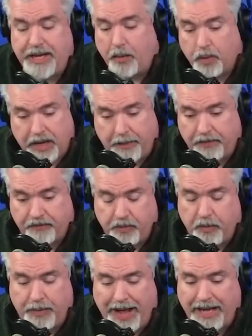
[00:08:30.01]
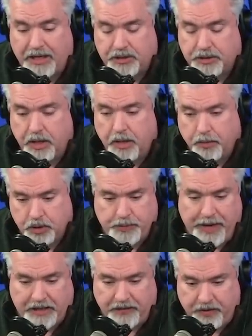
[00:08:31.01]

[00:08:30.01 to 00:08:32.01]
Now, we're coming from a bias perspective